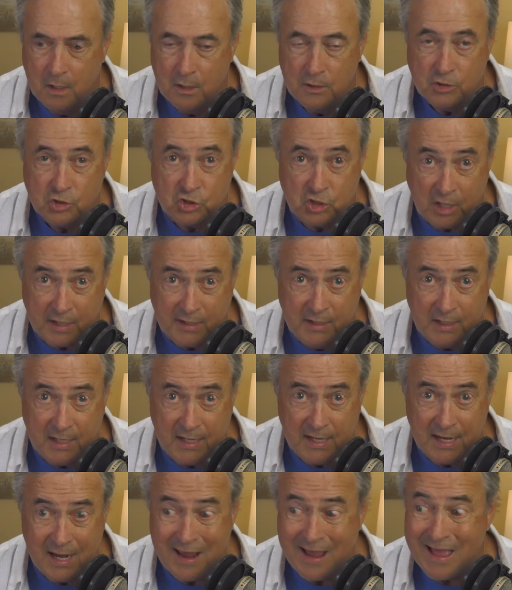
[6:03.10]

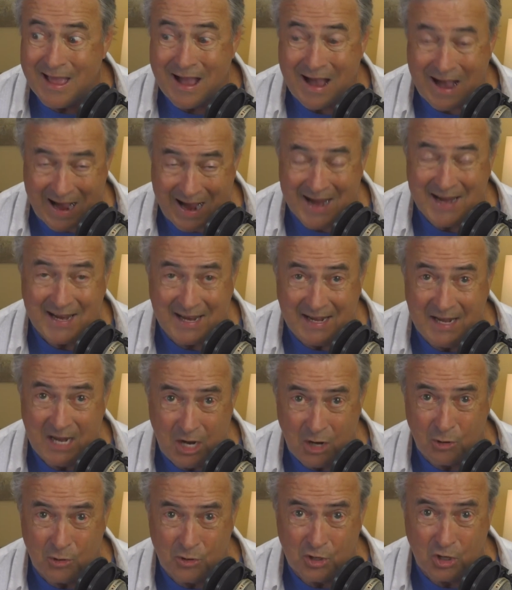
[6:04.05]
suddenly I could
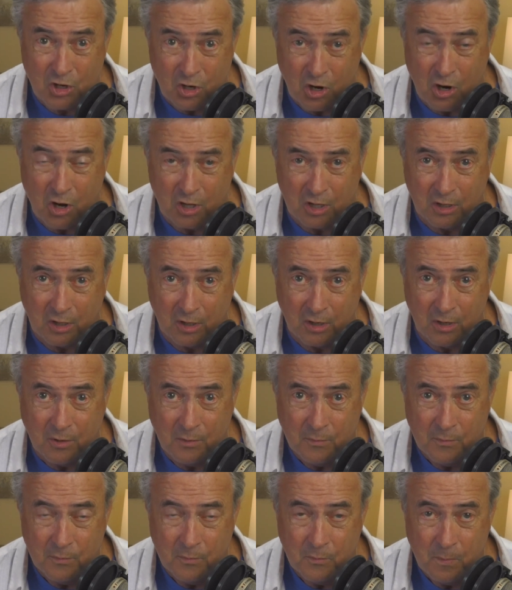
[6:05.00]
hear the caller,
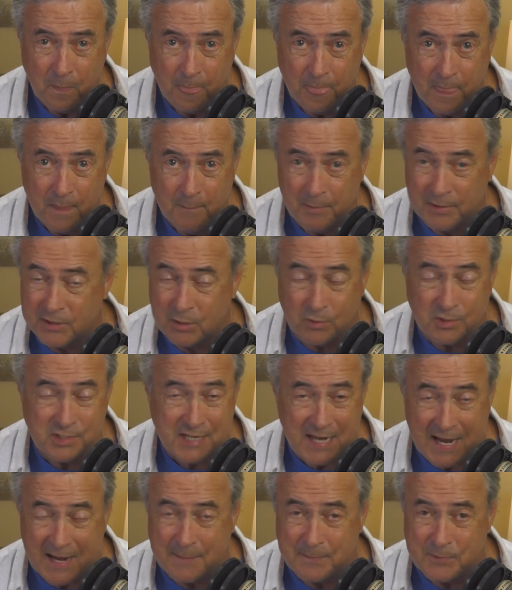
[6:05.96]
but there was
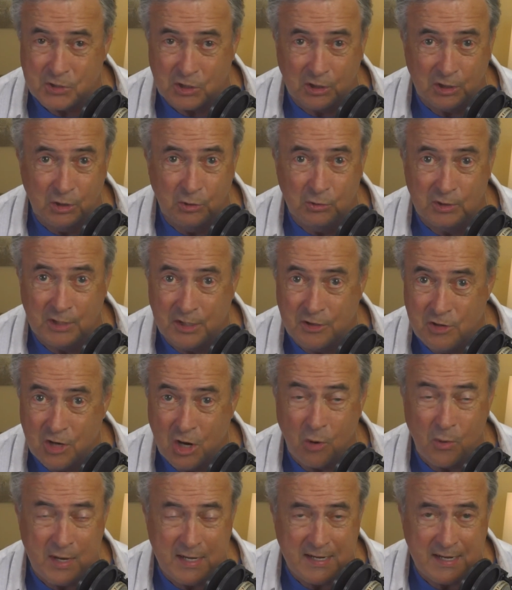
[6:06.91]
absolutely
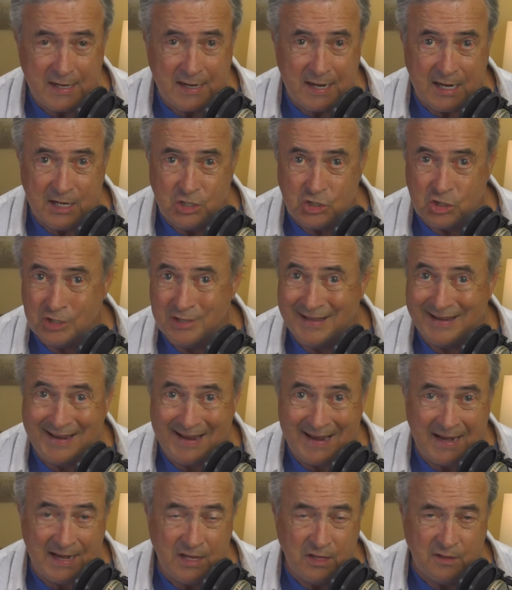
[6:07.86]
no indication that
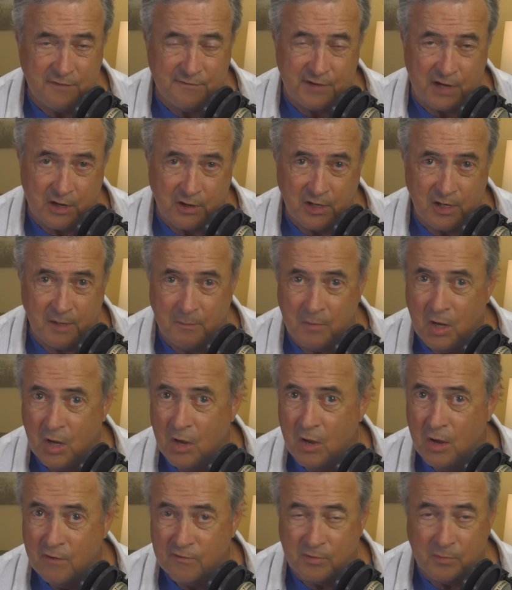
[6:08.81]
any of the volume
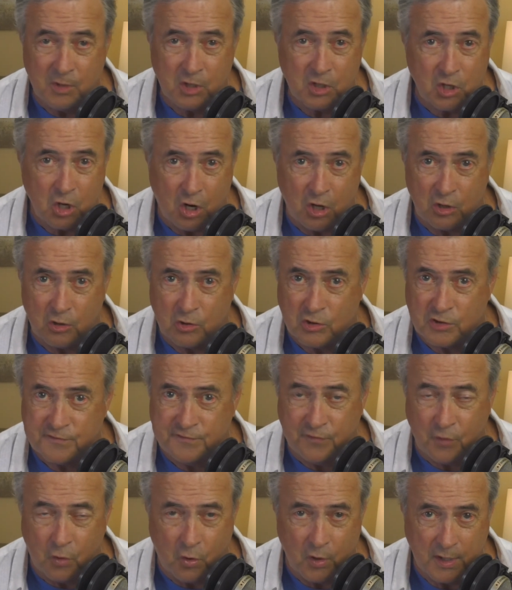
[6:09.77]
from the caller's
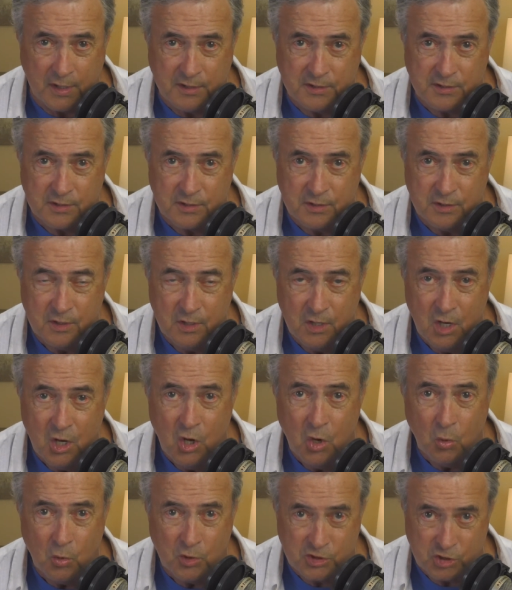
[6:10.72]
voice
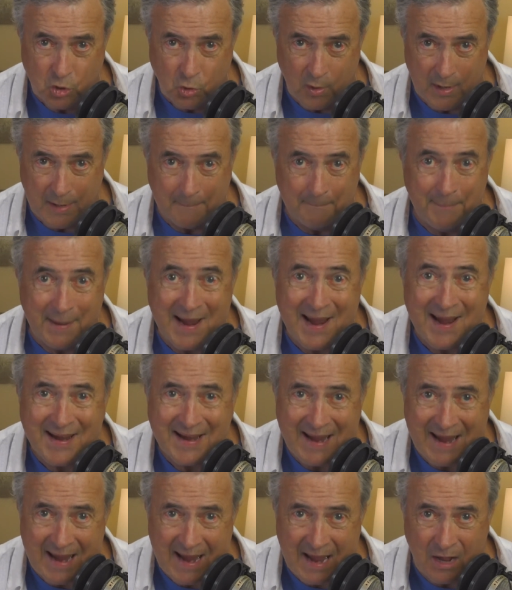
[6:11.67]
was going back
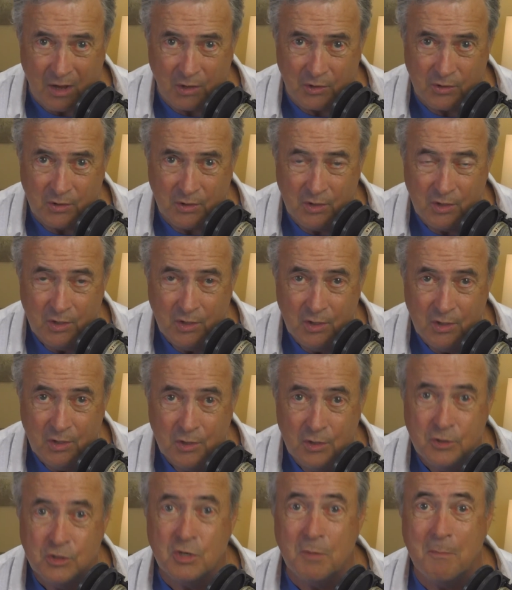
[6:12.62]
out
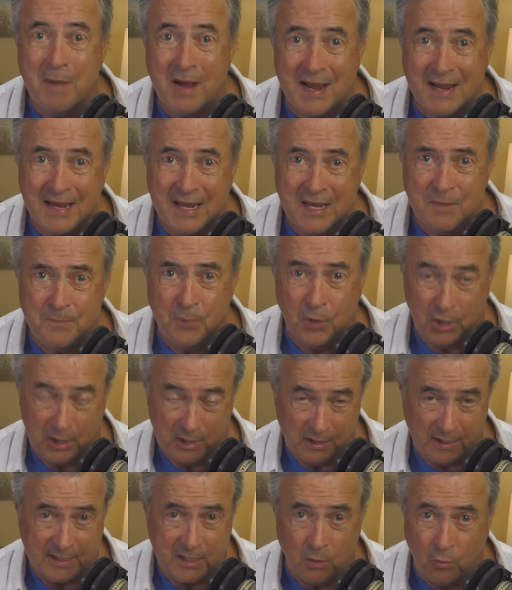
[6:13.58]
to my input
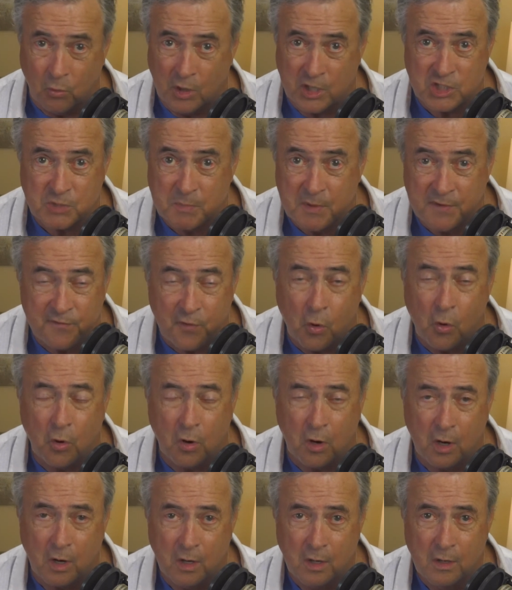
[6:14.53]
like it was
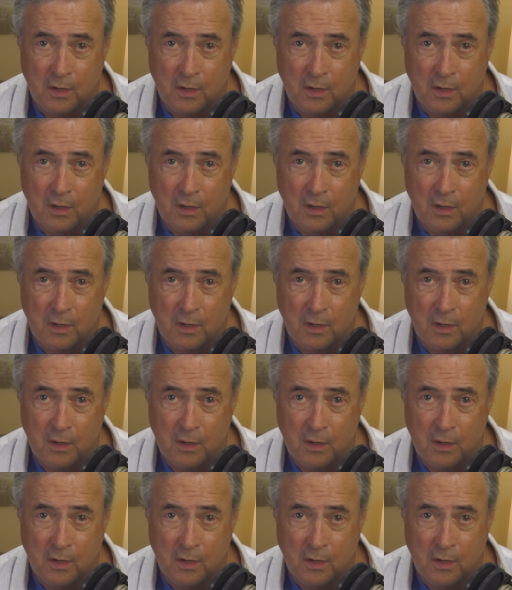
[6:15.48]
before.